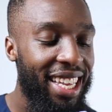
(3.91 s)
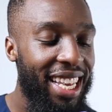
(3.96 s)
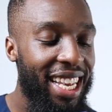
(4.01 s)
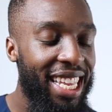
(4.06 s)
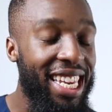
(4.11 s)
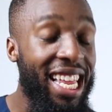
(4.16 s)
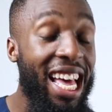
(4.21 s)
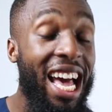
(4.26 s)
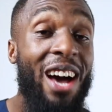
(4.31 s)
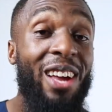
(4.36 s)

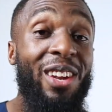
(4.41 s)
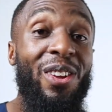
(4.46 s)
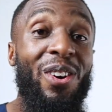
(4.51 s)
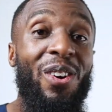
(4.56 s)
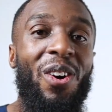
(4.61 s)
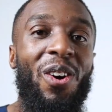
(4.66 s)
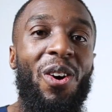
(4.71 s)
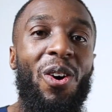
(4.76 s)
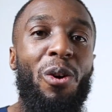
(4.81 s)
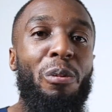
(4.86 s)
in hollow
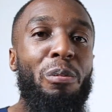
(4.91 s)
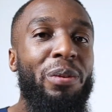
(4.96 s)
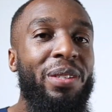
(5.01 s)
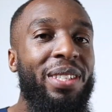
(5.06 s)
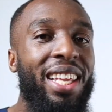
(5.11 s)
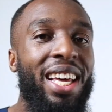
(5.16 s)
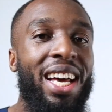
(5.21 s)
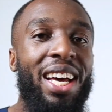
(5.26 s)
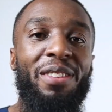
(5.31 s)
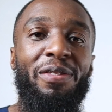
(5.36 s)
homes
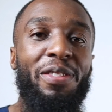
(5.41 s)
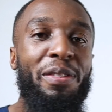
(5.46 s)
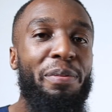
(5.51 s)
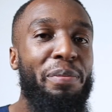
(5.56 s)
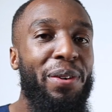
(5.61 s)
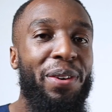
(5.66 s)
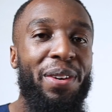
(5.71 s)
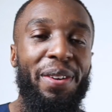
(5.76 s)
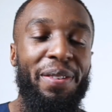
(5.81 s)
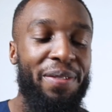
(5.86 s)
and
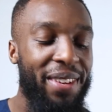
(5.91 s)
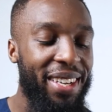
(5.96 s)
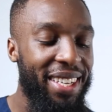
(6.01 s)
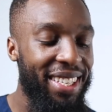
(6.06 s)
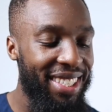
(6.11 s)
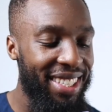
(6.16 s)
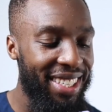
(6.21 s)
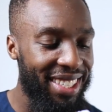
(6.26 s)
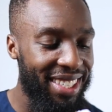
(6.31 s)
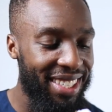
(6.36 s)
unfamiliar
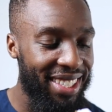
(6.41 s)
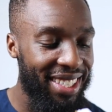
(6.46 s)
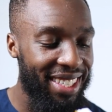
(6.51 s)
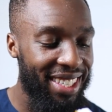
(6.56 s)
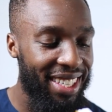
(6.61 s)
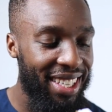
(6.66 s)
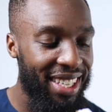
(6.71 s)
faces.